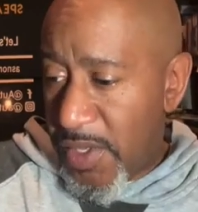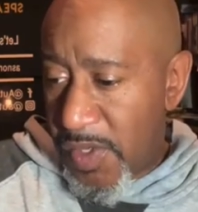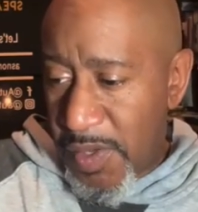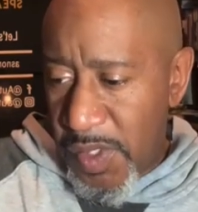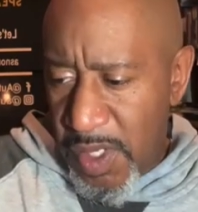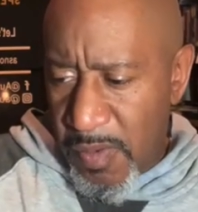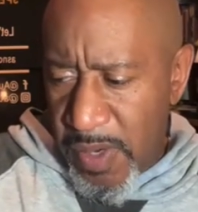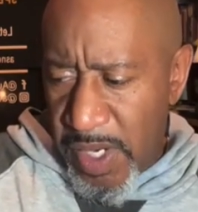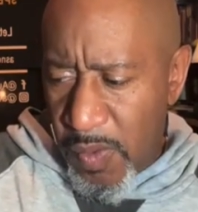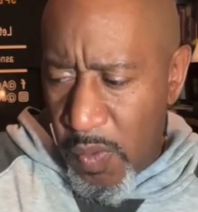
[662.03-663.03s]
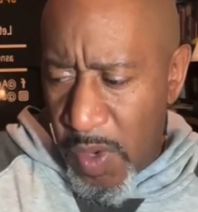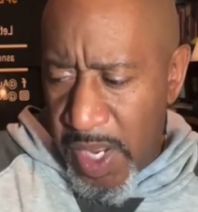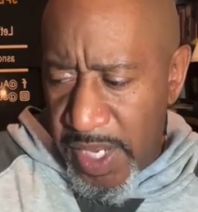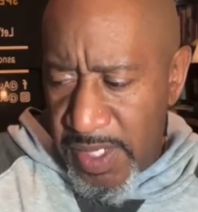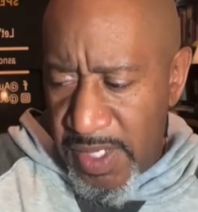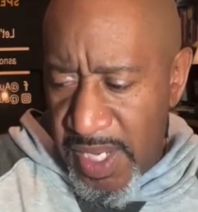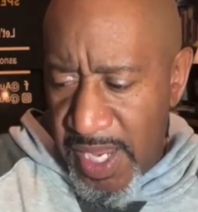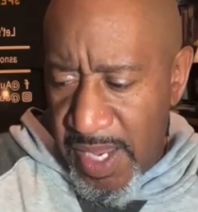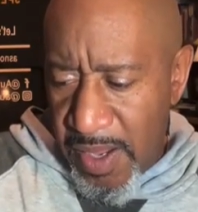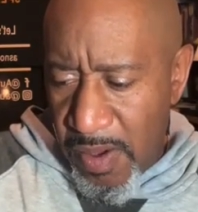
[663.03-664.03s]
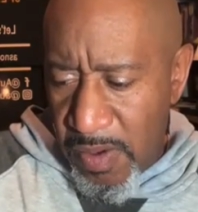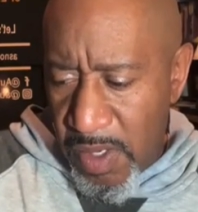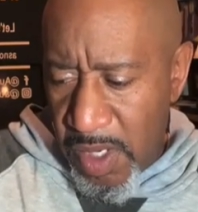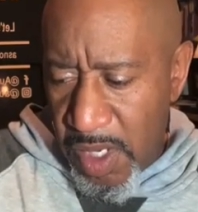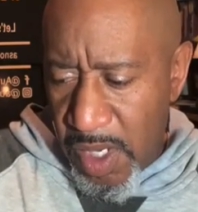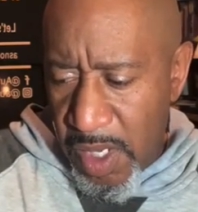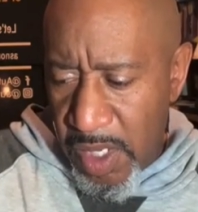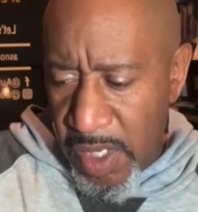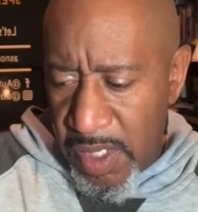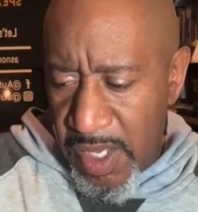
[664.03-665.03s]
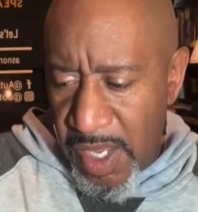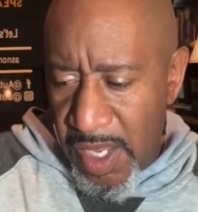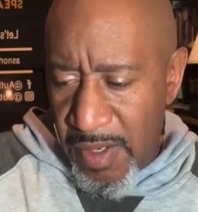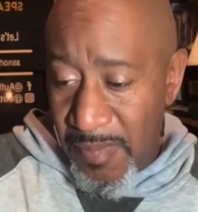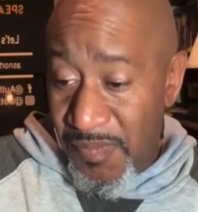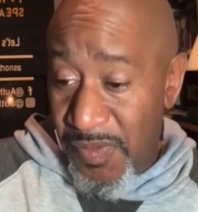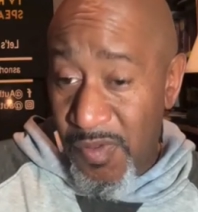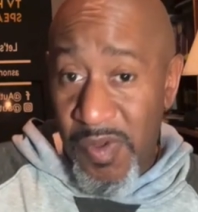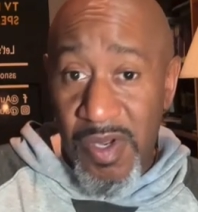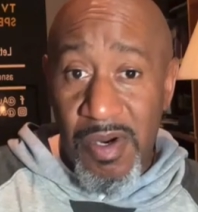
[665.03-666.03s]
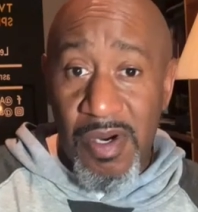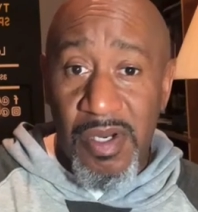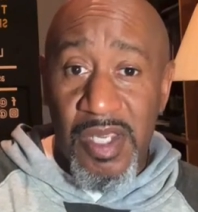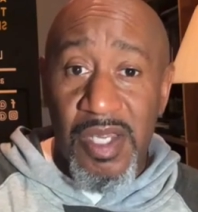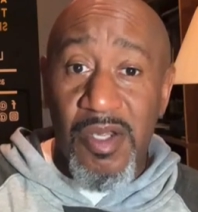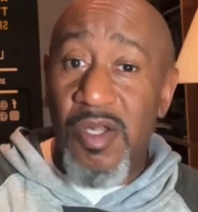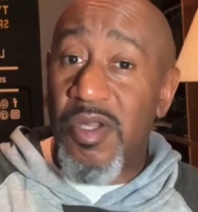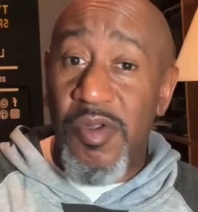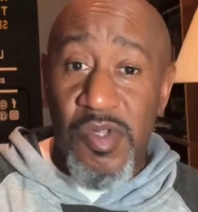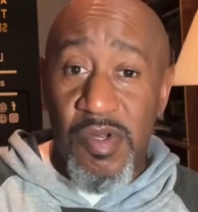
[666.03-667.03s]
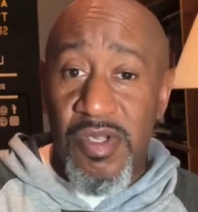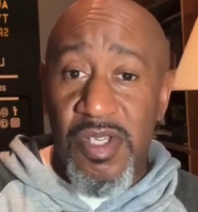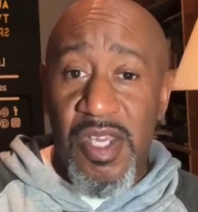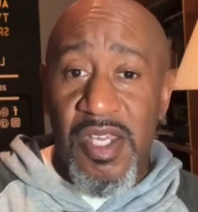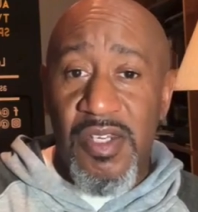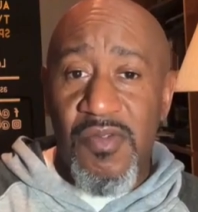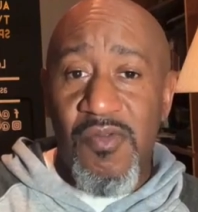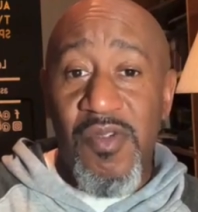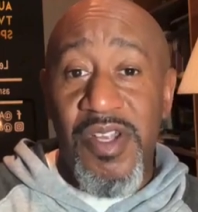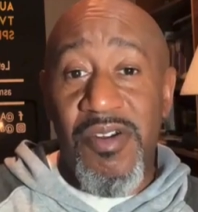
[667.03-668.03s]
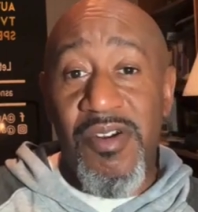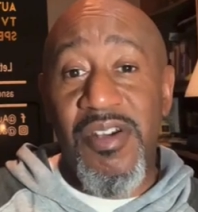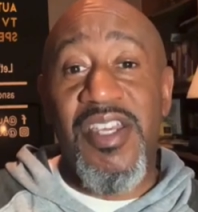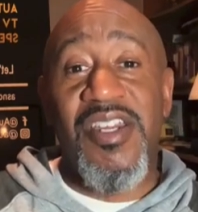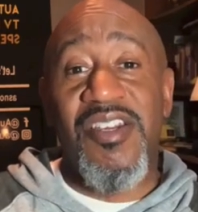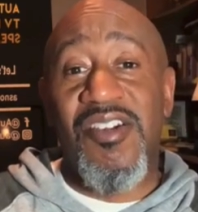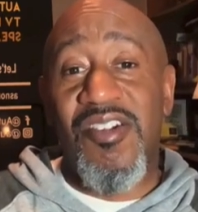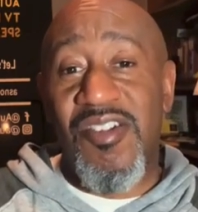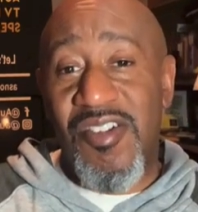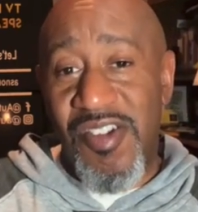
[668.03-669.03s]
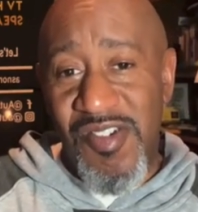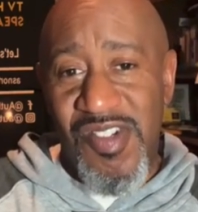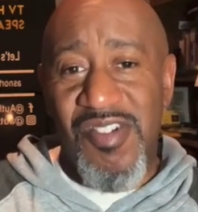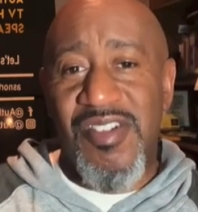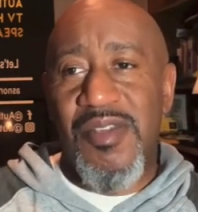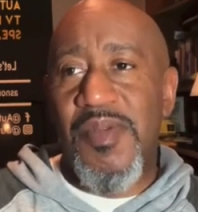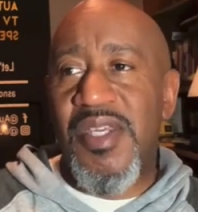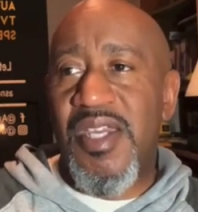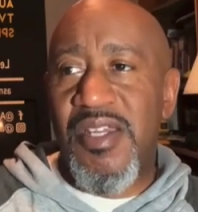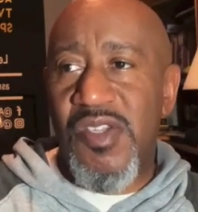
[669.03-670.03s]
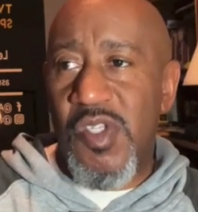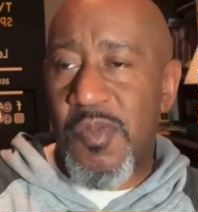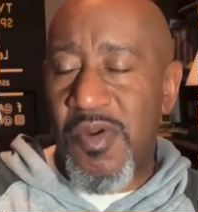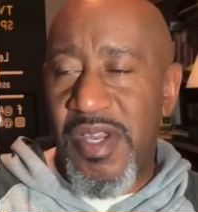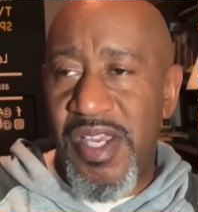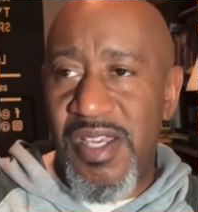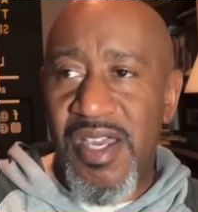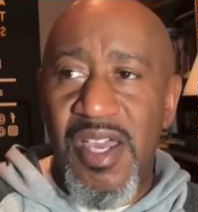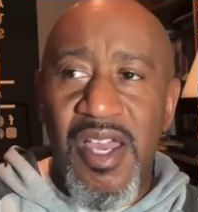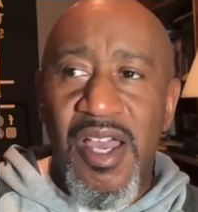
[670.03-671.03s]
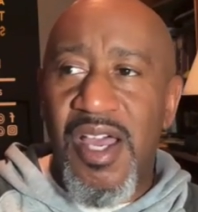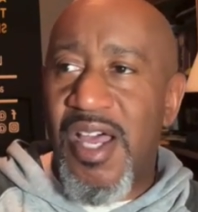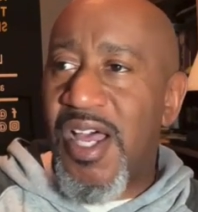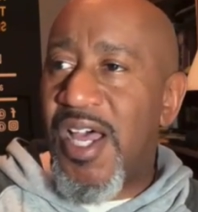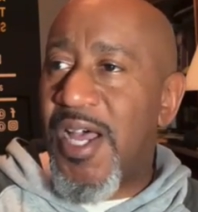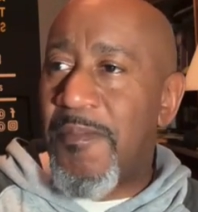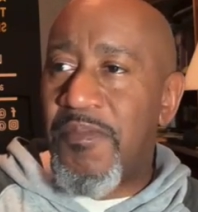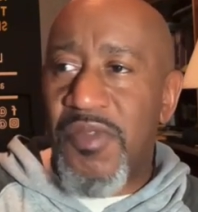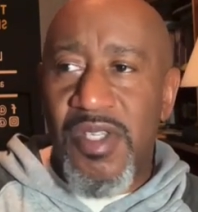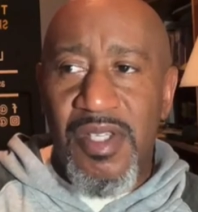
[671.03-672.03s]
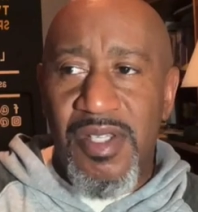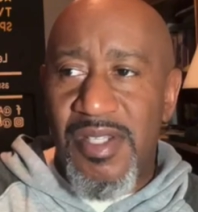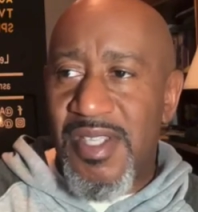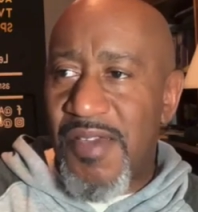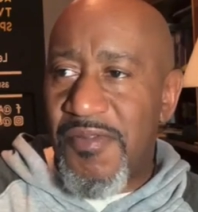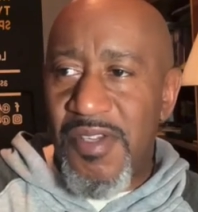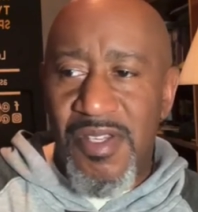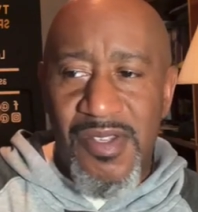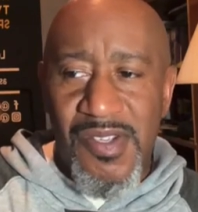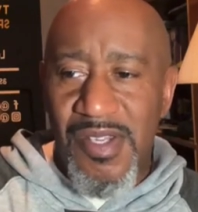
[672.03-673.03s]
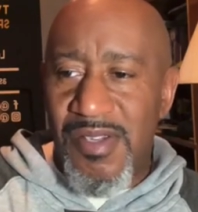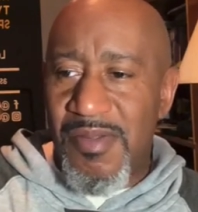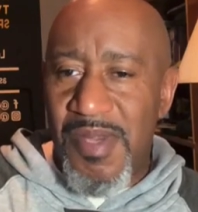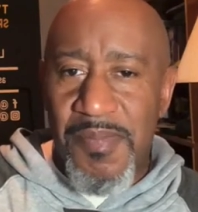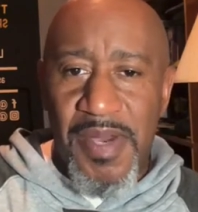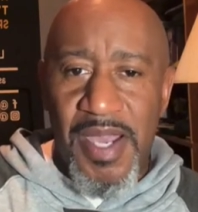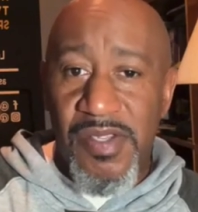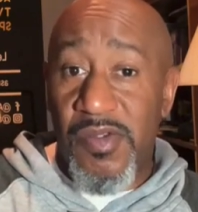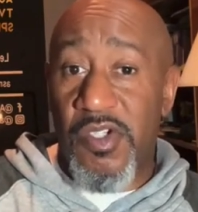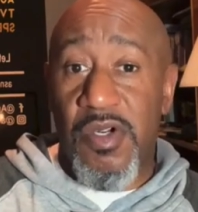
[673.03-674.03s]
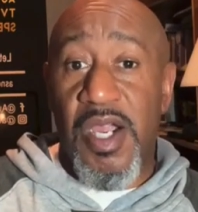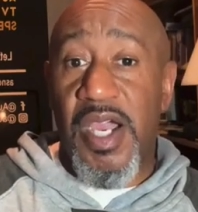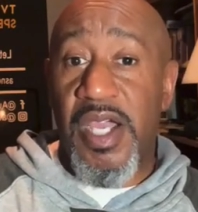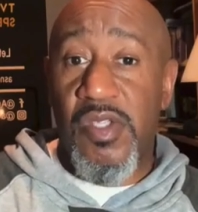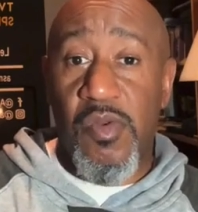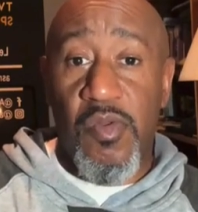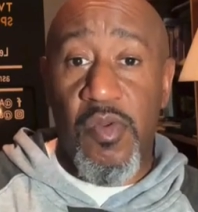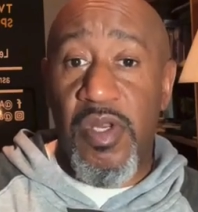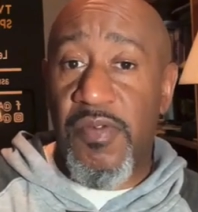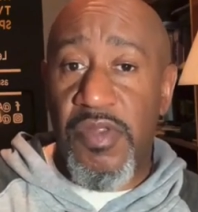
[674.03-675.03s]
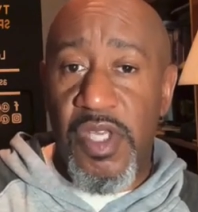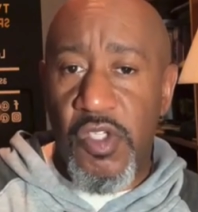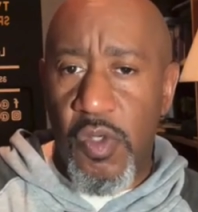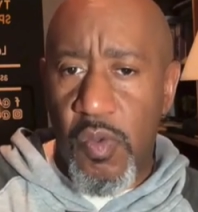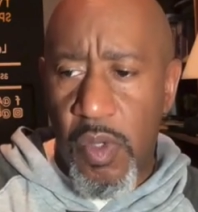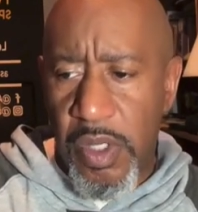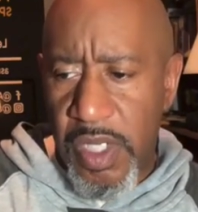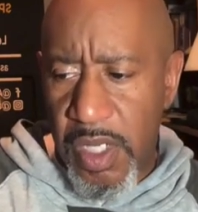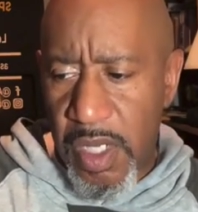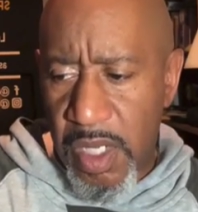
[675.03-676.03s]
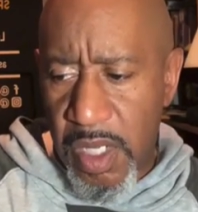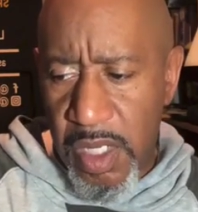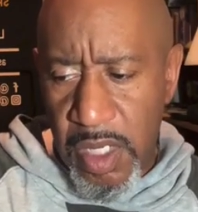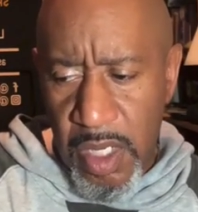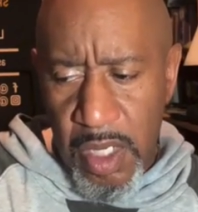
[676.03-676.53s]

So as you get ready to wind down, uh, again, we are getting closer to the end of winter, getting closer to the beginning of spring. Um, definitely continue to make positive strides with whatever things you're working on.